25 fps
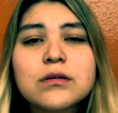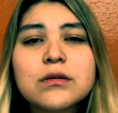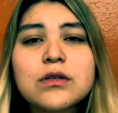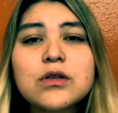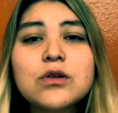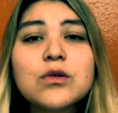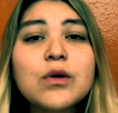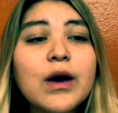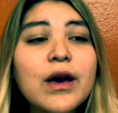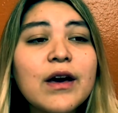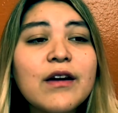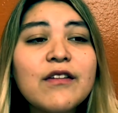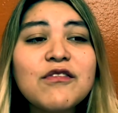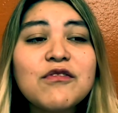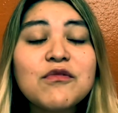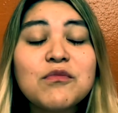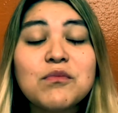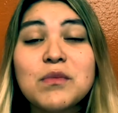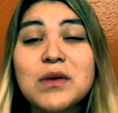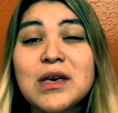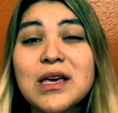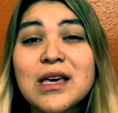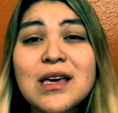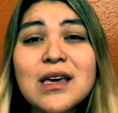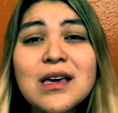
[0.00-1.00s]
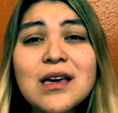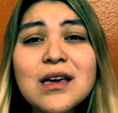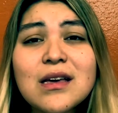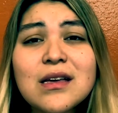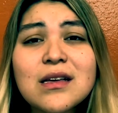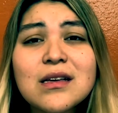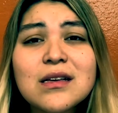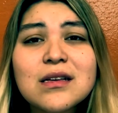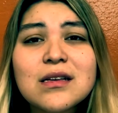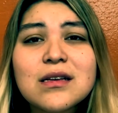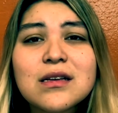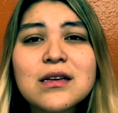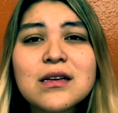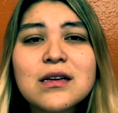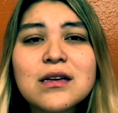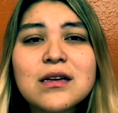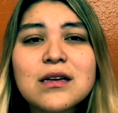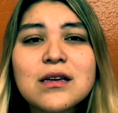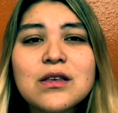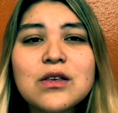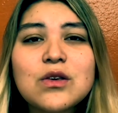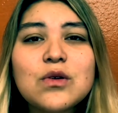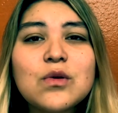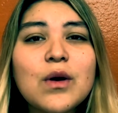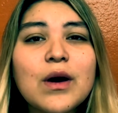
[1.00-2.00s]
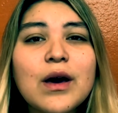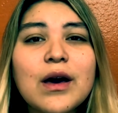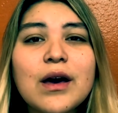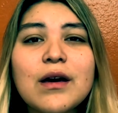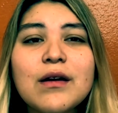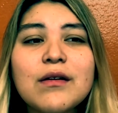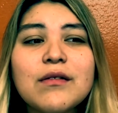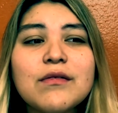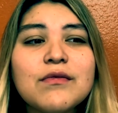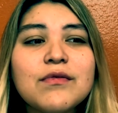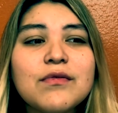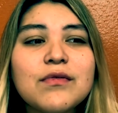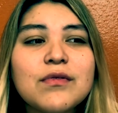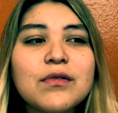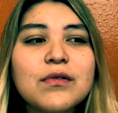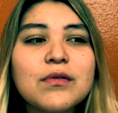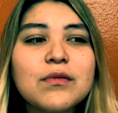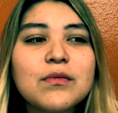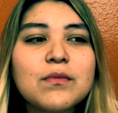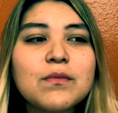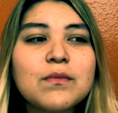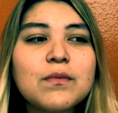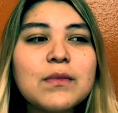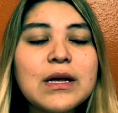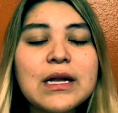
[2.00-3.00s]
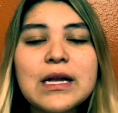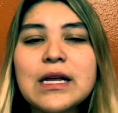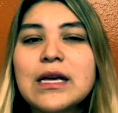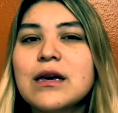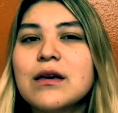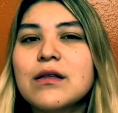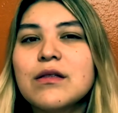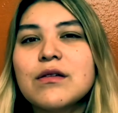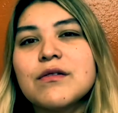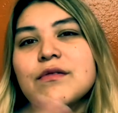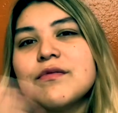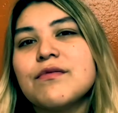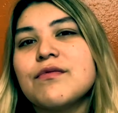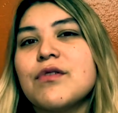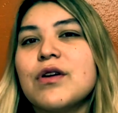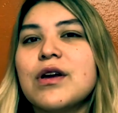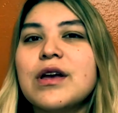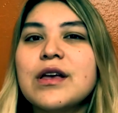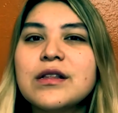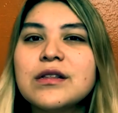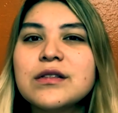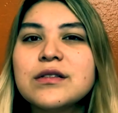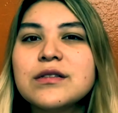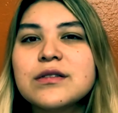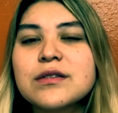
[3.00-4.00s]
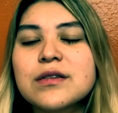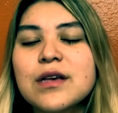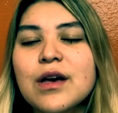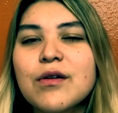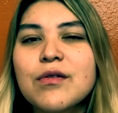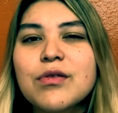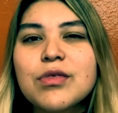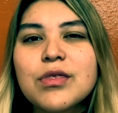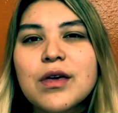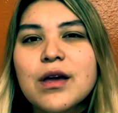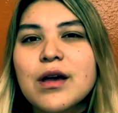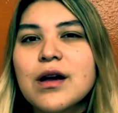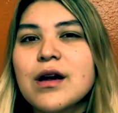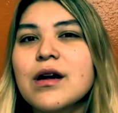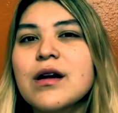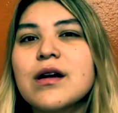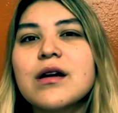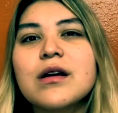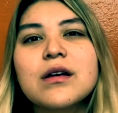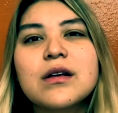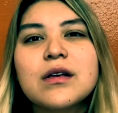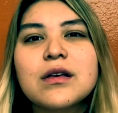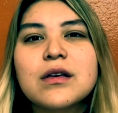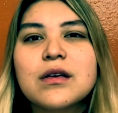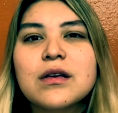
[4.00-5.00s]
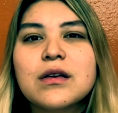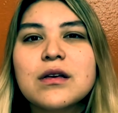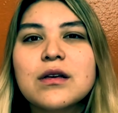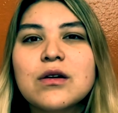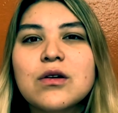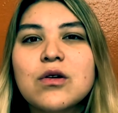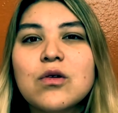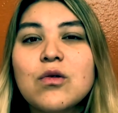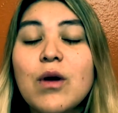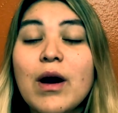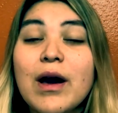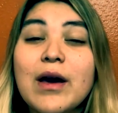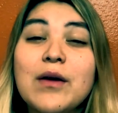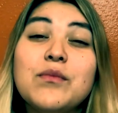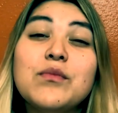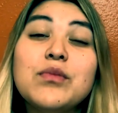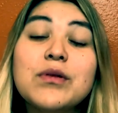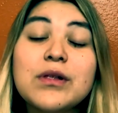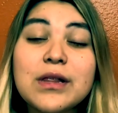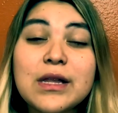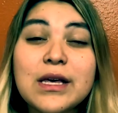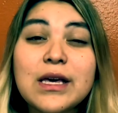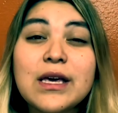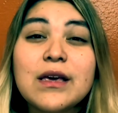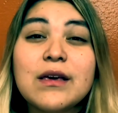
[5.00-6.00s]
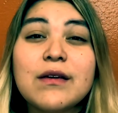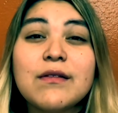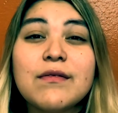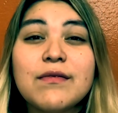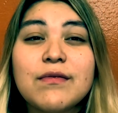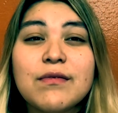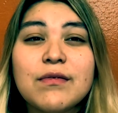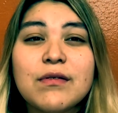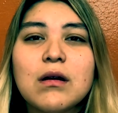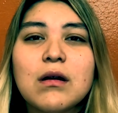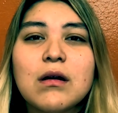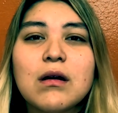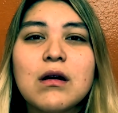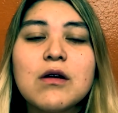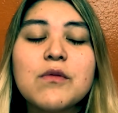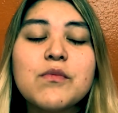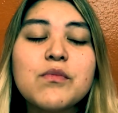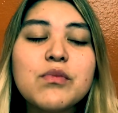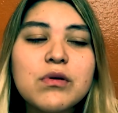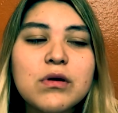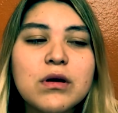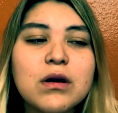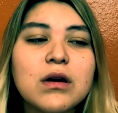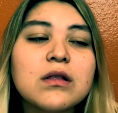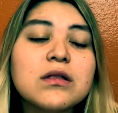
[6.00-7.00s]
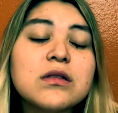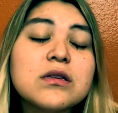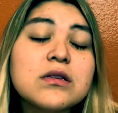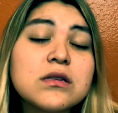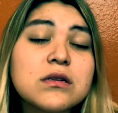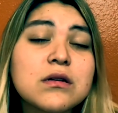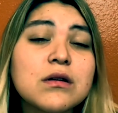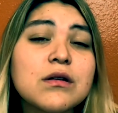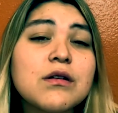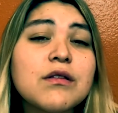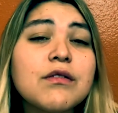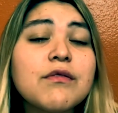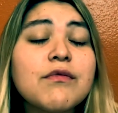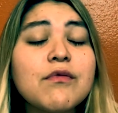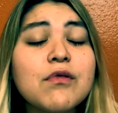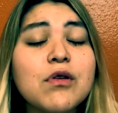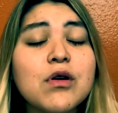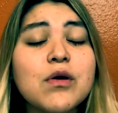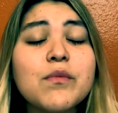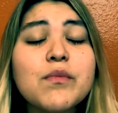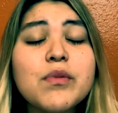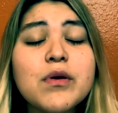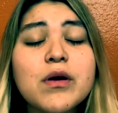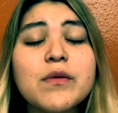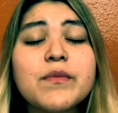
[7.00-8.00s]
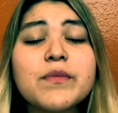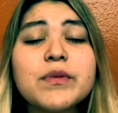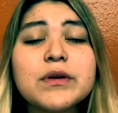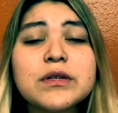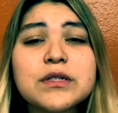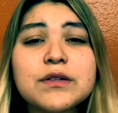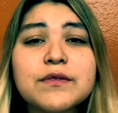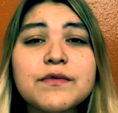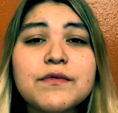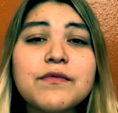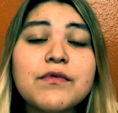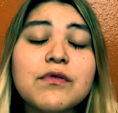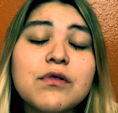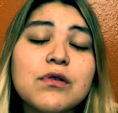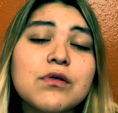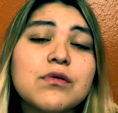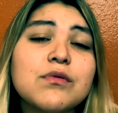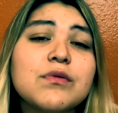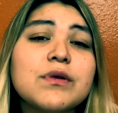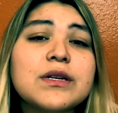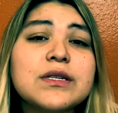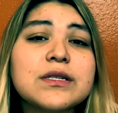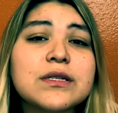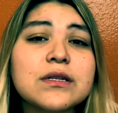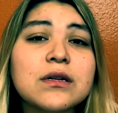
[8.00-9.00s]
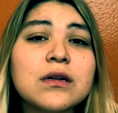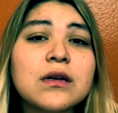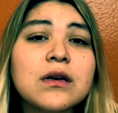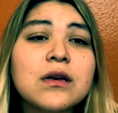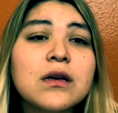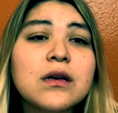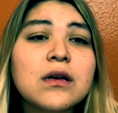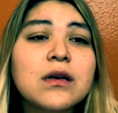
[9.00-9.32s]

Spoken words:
You have me. You have many other friends out there who I believe are put on this earth for a purpose and for a reason.